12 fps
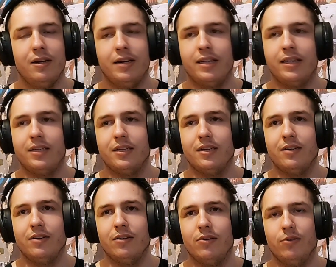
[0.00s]
Like
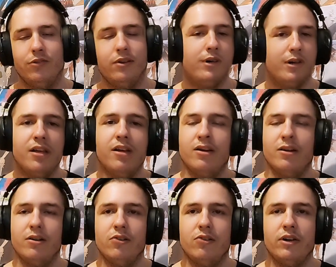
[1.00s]
Usseewa,
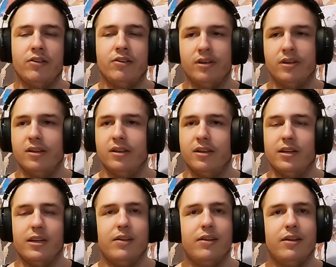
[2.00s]
Rasen,
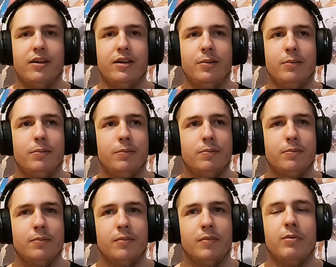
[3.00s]
and um,
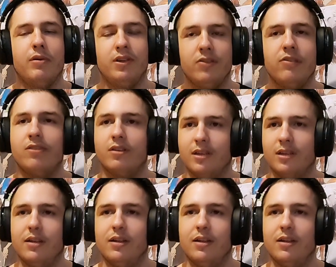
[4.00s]
maybe this,